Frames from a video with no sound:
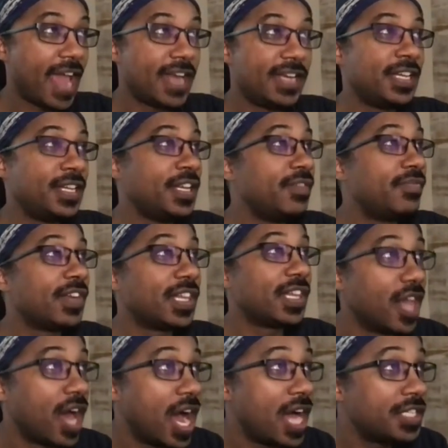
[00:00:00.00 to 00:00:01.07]
okay. I didn't
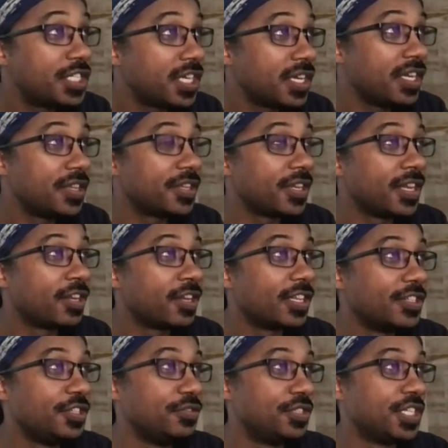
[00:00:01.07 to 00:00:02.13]
launch
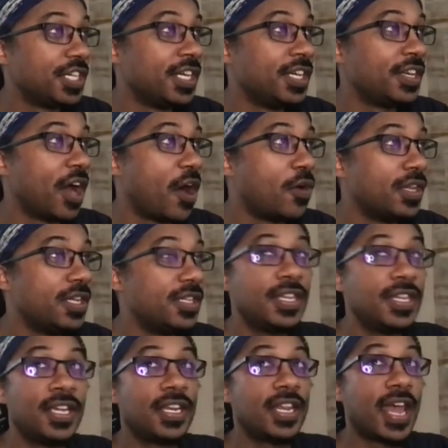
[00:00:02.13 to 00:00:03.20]
anything, Eugene. The
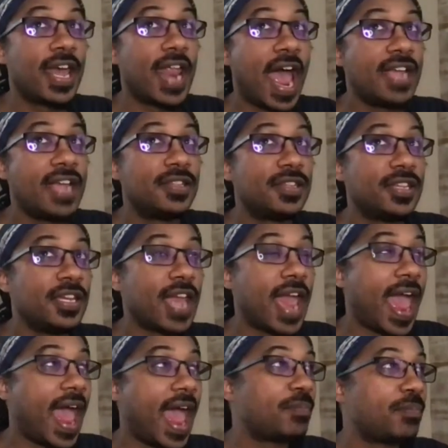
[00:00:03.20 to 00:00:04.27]
only thing that I
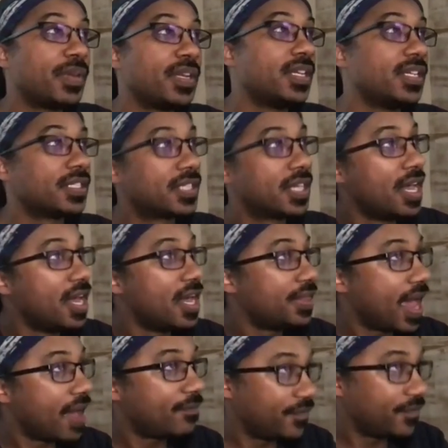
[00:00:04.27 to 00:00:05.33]
think happened is
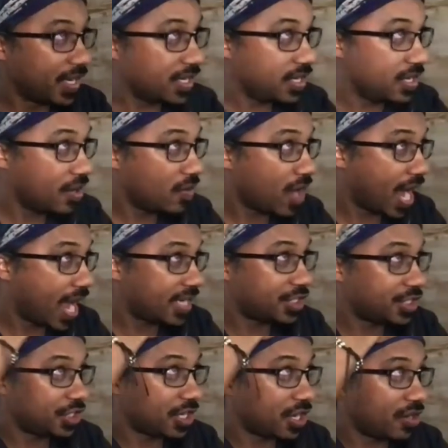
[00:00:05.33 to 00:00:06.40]
that video
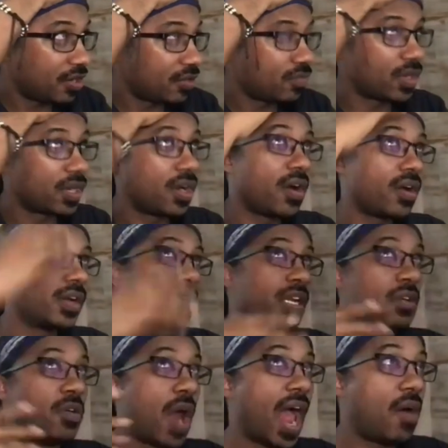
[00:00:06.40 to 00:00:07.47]
I shared
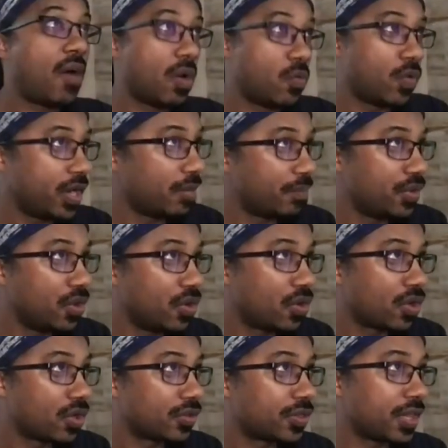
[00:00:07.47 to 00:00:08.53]
regarding how I went up
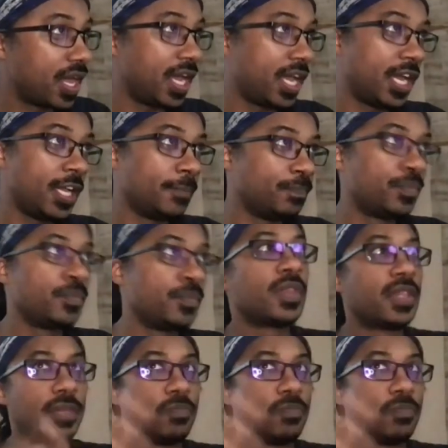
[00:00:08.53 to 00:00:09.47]
north, and